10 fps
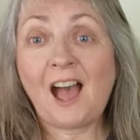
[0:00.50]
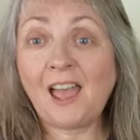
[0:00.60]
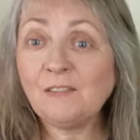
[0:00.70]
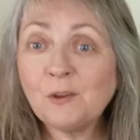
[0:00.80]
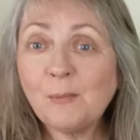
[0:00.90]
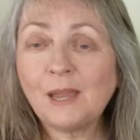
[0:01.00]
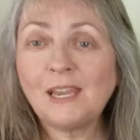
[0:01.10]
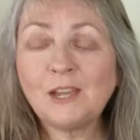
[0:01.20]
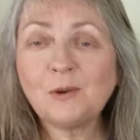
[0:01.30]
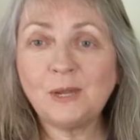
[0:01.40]
Hi
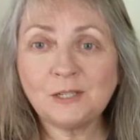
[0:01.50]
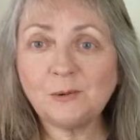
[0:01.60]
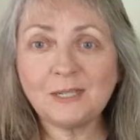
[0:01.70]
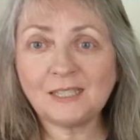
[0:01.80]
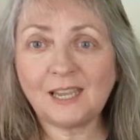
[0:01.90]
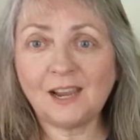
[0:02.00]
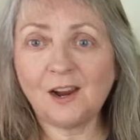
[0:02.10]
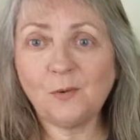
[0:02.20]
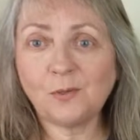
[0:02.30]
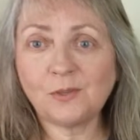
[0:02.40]
everybody, Green Teresa
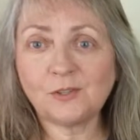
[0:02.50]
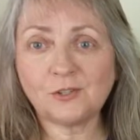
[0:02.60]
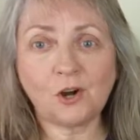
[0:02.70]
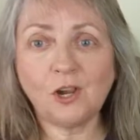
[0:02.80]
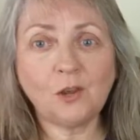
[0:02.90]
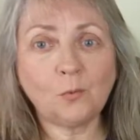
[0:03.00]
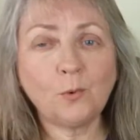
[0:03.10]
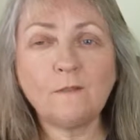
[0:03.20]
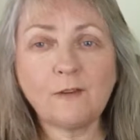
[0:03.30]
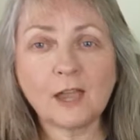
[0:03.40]
here with starting a
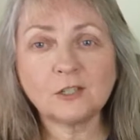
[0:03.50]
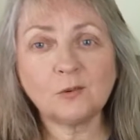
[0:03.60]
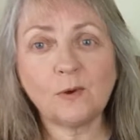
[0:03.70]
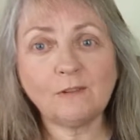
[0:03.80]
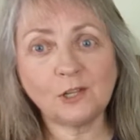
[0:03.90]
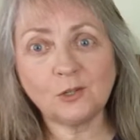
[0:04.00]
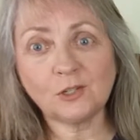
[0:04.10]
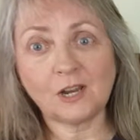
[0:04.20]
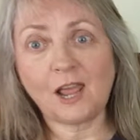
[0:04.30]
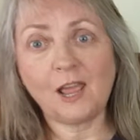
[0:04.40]
ReFashion
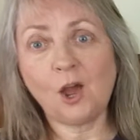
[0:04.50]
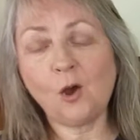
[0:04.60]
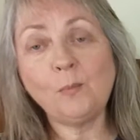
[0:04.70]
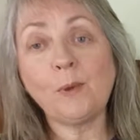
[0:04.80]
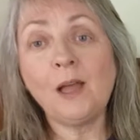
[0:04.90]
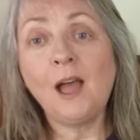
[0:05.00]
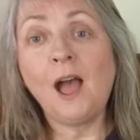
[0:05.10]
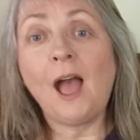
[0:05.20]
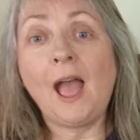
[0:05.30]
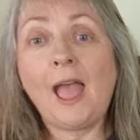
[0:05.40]
Revolution, I hope.
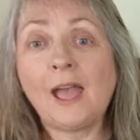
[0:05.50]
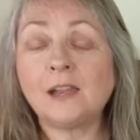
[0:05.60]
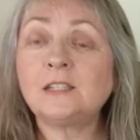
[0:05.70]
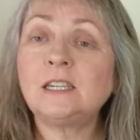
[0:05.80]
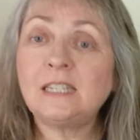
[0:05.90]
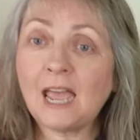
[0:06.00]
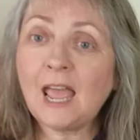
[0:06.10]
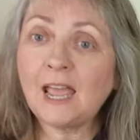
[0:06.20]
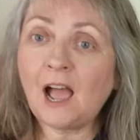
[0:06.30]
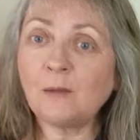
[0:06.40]
And
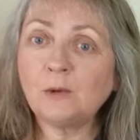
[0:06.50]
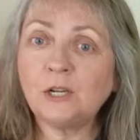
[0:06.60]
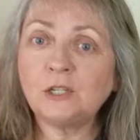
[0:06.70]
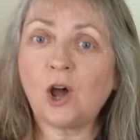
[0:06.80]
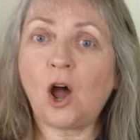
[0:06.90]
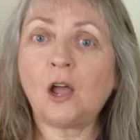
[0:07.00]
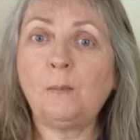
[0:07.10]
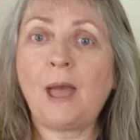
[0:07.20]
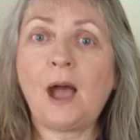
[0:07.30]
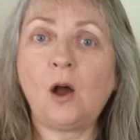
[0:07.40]
today I'm going to talk
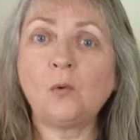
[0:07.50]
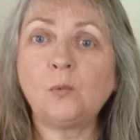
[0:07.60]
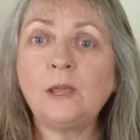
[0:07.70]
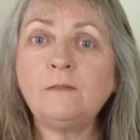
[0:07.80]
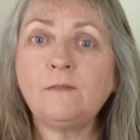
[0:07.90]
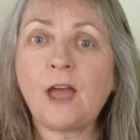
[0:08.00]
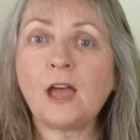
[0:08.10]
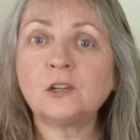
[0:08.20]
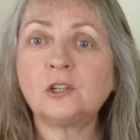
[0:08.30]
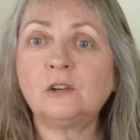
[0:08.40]
about
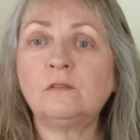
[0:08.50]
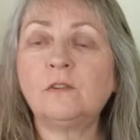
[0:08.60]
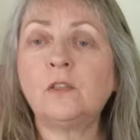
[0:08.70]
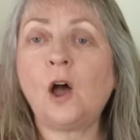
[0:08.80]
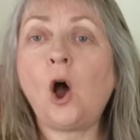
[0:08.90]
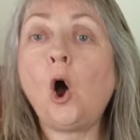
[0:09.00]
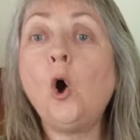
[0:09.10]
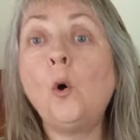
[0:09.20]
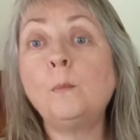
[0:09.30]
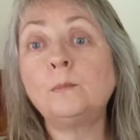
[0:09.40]
ReFashion for the
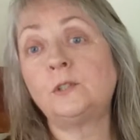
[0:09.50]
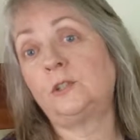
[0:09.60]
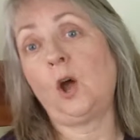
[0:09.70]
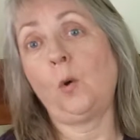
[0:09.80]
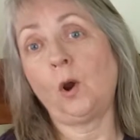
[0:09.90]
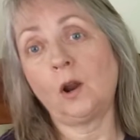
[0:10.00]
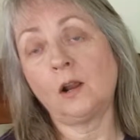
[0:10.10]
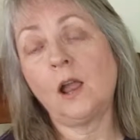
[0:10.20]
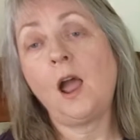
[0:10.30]
home sewer.